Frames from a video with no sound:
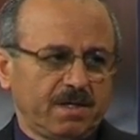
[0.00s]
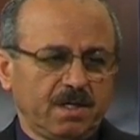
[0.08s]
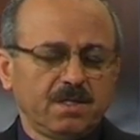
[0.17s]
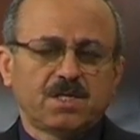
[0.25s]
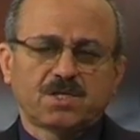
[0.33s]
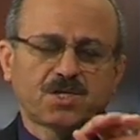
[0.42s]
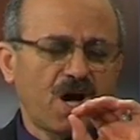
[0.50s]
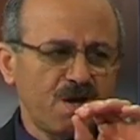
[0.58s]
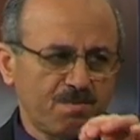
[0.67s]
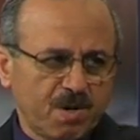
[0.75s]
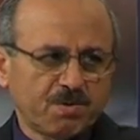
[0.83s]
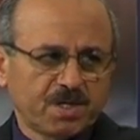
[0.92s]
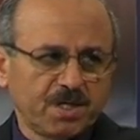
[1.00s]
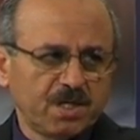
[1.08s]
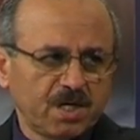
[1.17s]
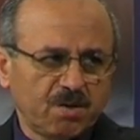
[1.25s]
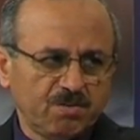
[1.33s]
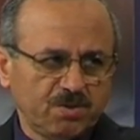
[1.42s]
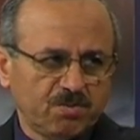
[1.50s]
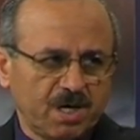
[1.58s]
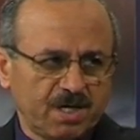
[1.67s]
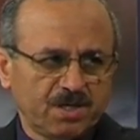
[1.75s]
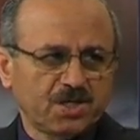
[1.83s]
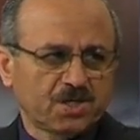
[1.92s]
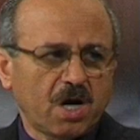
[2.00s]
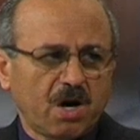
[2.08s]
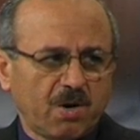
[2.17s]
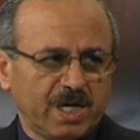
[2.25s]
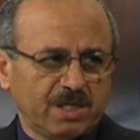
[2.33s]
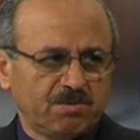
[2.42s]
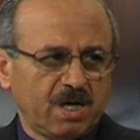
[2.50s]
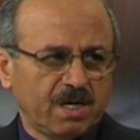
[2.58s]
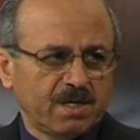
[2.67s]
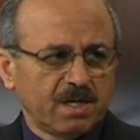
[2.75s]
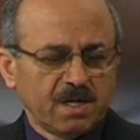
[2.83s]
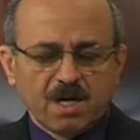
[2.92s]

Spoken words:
In the time of King of Iran, the Shah of Iran,